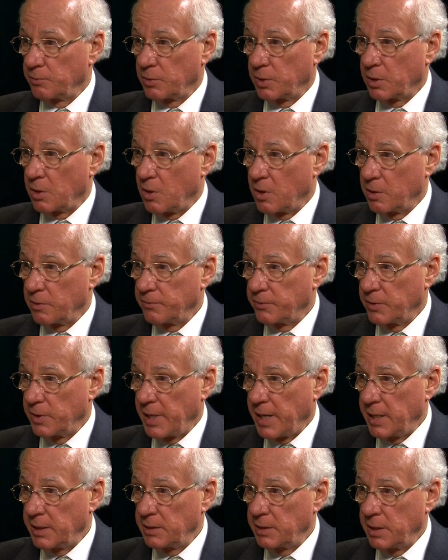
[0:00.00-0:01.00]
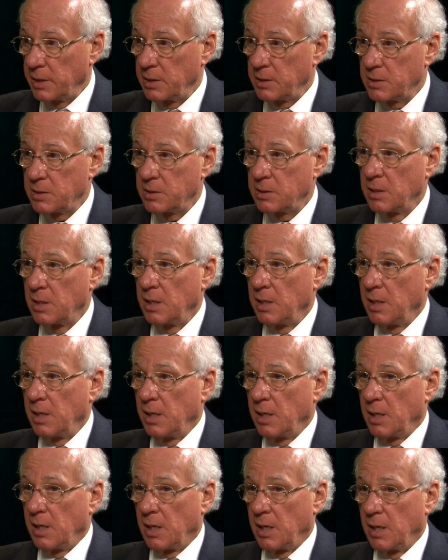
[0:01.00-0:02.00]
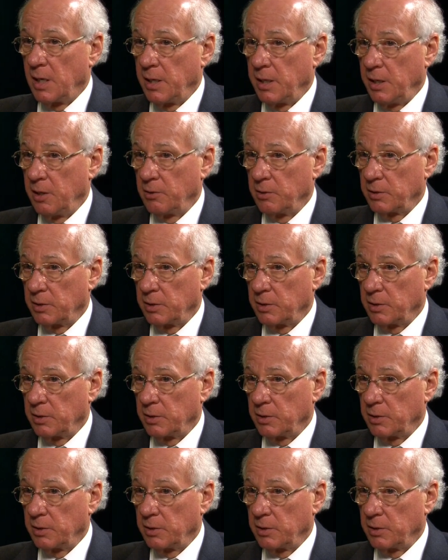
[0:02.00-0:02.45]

Ricardo Fernandez, uh, here